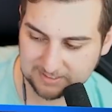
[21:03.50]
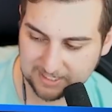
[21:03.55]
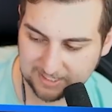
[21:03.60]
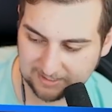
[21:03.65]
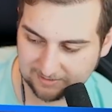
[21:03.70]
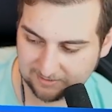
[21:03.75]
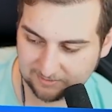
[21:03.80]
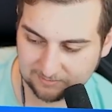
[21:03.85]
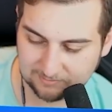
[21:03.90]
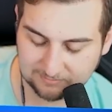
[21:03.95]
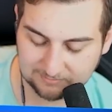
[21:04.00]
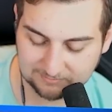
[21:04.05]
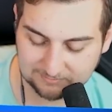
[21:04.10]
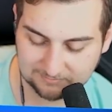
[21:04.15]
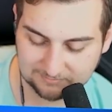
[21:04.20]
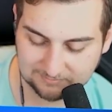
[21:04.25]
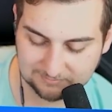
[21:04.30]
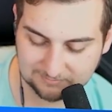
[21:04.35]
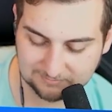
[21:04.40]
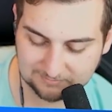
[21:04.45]
tail.
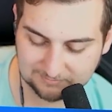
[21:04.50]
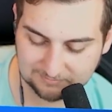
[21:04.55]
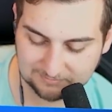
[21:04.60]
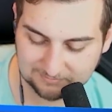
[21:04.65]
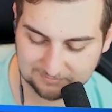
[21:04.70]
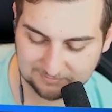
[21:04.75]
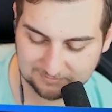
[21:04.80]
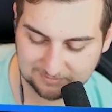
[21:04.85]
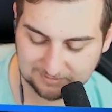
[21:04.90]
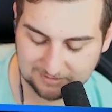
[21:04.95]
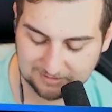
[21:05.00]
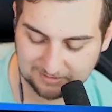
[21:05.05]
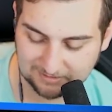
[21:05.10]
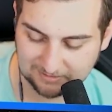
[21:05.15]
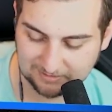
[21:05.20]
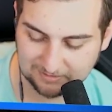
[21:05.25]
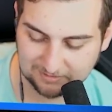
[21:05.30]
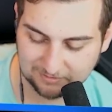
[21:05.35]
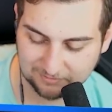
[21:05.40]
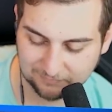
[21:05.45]

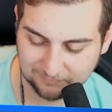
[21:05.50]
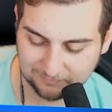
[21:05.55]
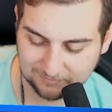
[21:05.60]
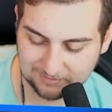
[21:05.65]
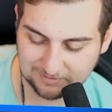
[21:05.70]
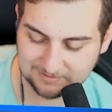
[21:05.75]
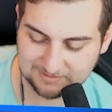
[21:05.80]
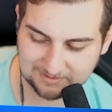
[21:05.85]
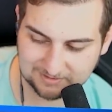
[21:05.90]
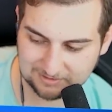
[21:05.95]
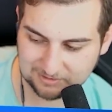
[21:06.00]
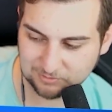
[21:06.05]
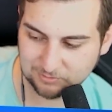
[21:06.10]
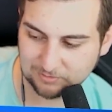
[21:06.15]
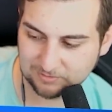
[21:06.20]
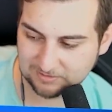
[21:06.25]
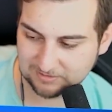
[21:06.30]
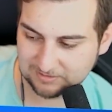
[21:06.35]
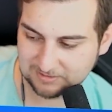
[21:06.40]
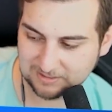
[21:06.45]
If it doesn't
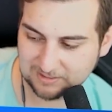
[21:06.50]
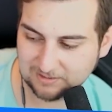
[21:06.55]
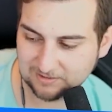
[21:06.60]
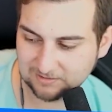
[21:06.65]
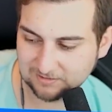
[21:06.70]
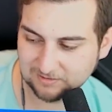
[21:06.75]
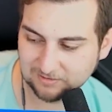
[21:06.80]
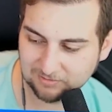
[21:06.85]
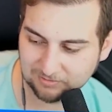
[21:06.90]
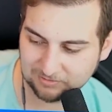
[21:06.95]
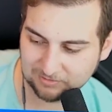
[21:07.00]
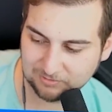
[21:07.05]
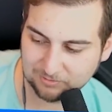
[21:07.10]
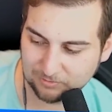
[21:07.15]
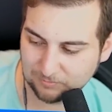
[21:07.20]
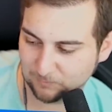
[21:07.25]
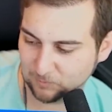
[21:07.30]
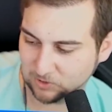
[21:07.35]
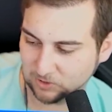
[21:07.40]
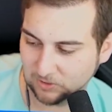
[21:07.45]
cure today, it'll cure
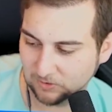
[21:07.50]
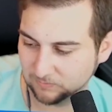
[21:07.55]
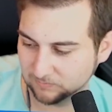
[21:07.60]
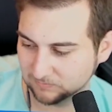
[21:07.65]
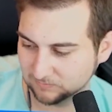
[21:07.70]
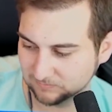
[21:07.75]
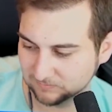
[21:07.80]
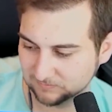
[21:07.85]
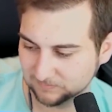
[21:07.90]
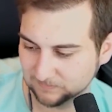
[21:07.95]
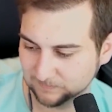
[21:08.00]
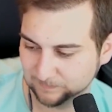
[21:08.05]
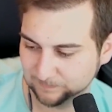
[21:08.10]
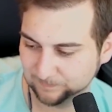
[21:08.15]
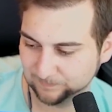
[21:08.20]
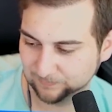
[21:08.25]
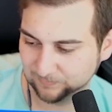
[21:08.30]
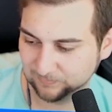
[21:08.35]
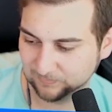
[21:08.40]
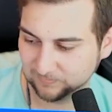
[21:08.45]
tomorrow.
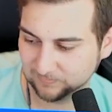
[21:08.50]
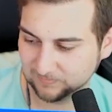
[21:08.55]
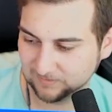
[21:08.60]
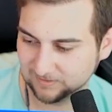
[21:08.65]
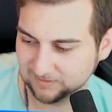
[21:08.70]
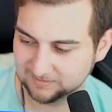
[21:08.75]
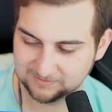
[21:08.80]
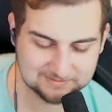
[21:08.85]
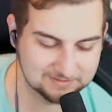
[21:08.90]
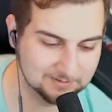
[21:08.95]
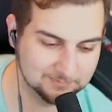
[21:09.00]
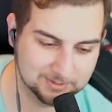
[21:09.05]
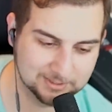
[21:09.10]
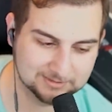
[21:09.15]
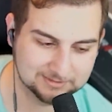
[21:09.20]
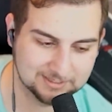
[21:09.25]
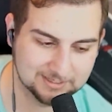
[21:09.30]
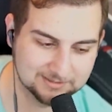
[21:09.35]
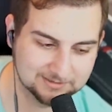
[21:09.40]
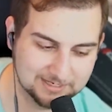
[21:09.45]
Something
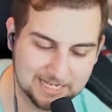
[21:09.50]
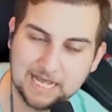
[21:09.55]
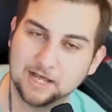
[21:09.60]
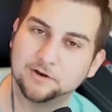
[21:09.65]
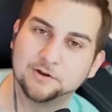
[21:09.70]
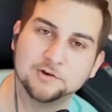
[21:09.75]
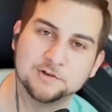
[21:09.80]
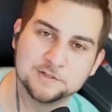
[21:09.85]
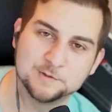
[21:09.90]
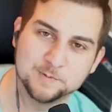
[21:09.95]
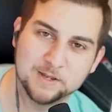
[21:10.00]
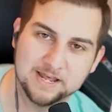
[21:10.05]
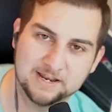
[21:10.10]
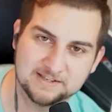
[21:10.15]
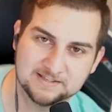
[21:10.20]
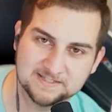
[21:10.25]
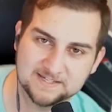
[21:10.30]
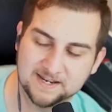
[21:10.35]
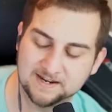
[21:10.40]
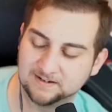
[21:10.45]
like that. I don't know.
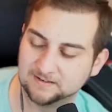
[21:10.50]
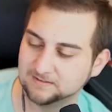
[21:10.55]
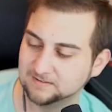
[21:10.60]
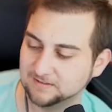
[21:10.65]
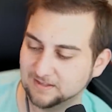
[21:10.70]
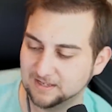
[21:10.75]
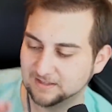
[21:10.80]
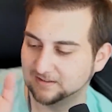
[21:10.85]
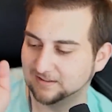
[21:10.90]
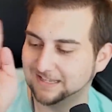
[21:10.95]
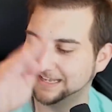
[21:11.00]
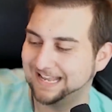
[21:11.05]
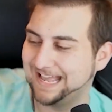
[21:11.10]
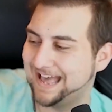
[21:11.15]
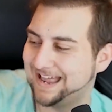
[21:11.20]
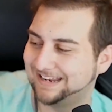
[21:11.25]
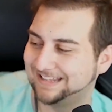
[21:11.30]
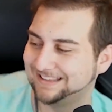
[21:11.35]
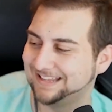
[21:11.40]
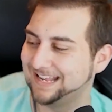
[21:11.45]
Hispanics get it. They, they
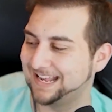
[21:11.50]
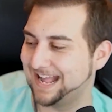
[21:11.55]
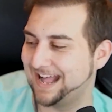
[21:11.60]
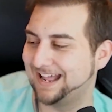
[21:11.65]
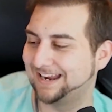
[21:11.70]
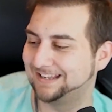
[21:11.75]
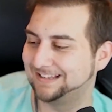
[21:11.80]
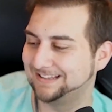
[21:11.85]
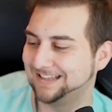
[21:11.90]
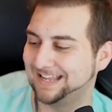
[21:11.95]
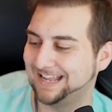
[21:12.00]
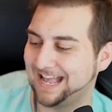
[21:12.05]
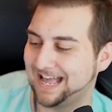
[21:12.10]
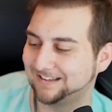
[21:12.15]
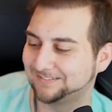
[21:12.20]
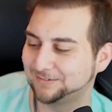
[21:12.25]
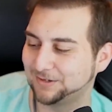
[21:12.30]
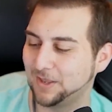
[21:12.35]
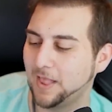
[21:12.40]
got it. They got it. They got